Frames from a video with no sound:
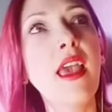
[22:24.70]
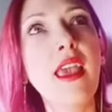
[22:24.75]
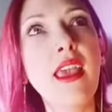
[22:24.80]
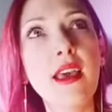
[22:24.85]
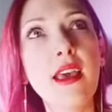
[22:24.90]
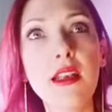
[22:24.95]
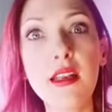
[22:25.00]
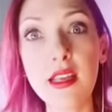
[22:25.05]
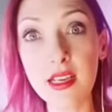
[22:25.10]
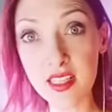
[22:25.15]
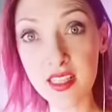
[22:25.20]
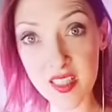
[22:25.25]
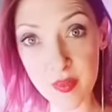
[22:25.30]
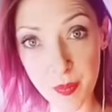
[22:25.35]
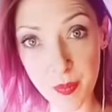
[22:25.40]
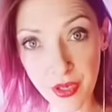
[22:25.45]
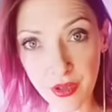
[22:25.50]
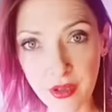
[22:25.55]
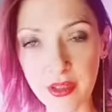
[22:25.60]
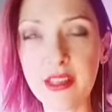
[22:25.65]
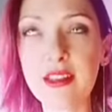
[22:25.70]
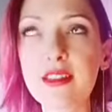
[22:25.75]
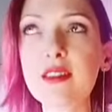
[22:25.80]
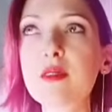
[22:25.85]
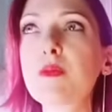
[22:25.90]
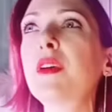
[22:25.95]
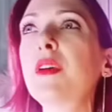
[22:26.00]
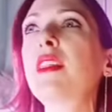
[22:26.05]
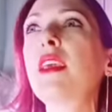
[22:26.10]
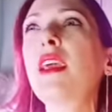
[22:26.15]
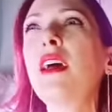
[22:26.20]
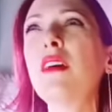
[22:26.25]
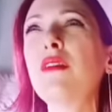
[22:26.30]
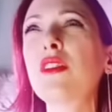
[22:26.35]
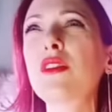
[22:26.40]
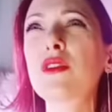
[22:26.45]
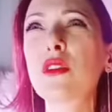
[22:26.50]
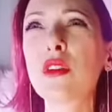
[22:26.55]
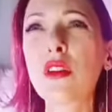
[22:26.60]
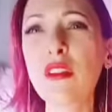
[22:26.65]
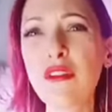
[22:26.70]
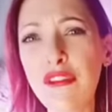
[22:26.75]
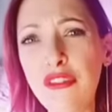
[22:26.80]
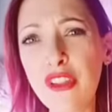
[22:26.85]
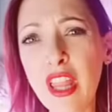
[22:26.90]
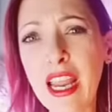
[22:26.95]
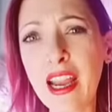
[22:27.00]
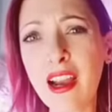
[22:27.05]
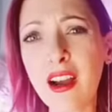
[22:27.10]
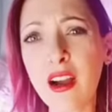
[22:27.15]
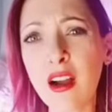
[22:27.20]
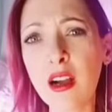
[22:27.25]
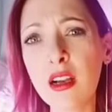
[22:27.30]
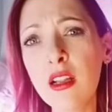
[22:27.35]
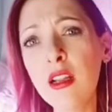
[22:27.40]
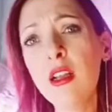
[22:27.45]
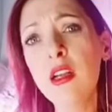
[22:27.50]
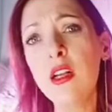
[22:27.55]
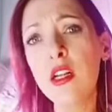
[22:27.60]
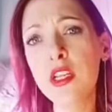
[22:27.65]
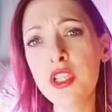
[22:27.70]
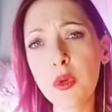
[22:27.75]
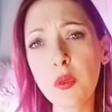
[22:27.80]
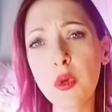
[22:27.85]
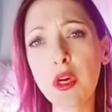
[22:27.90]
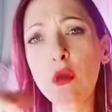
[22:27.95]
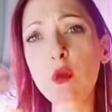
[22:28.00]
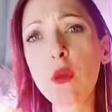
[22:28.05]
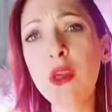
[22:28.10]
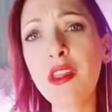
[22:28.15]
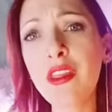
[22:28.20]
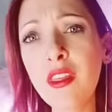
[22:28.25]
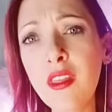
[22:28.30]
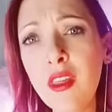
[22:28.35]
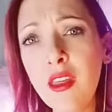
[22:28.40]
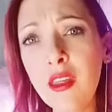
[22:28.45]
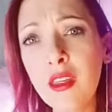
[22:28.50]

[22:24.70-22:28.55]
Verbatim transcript: and experience, but they have a certain flair to work with